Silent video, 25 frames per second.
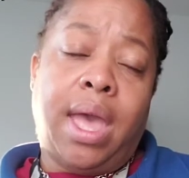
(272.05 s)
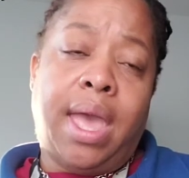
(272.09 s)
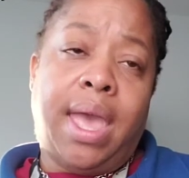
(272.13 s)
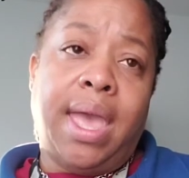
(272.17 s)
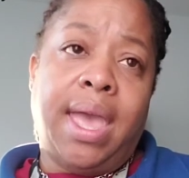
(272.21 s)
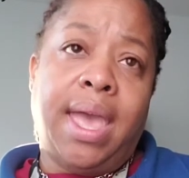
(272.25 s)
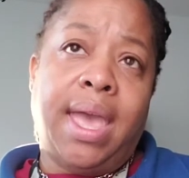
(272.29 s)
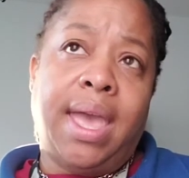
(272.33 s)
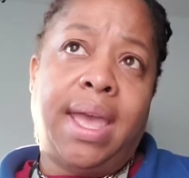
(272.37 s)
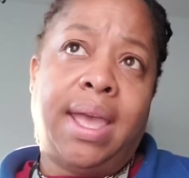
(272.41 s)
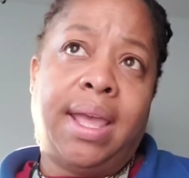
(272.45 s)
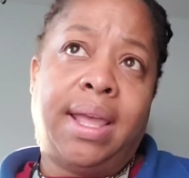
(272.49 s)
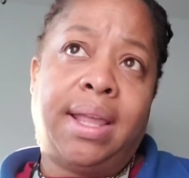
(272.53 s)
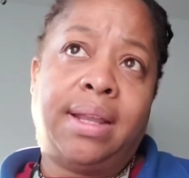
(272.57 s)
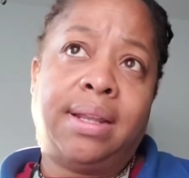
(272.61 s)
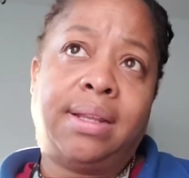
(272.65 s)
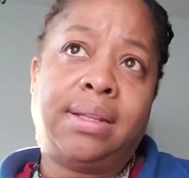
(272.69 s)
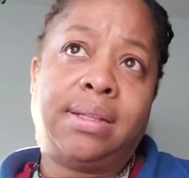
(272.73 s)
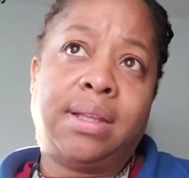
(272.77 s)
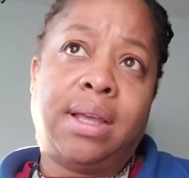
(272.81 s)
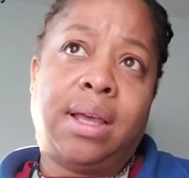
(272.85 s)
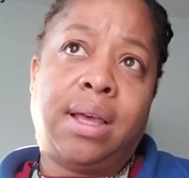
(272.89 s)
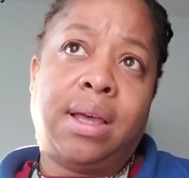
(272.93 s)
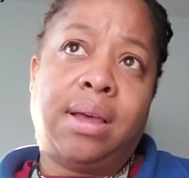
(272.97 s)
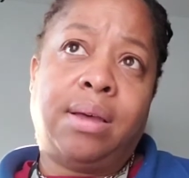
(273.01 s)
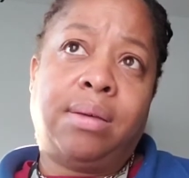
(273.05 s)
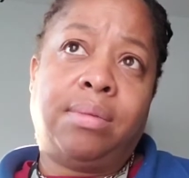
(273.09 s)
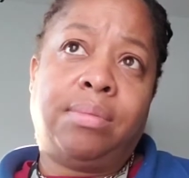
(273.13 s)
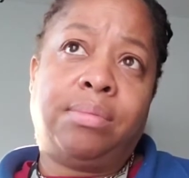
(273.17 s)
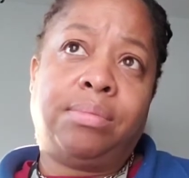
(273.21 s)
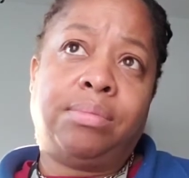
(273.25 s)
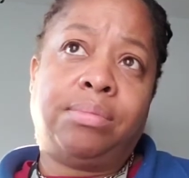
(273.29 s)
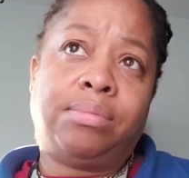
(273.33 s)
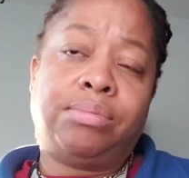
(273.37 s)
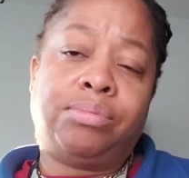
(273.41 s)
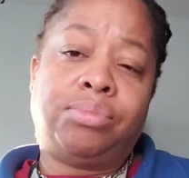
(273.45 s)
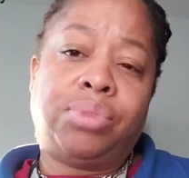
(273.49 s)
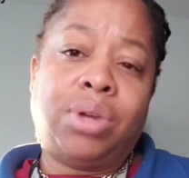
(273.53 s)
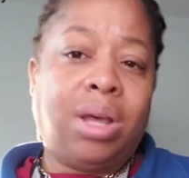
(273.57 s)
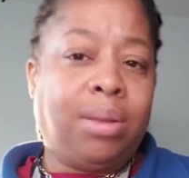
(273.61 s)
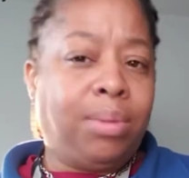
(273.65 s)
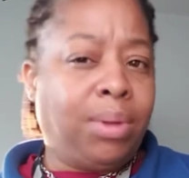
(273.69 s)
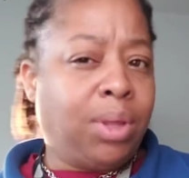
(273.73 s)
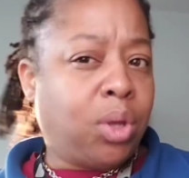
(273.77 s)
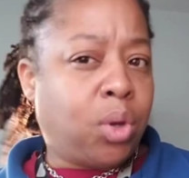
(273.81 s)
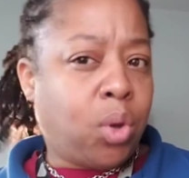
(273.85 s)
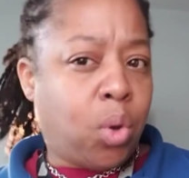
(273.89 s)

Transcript: and um, probably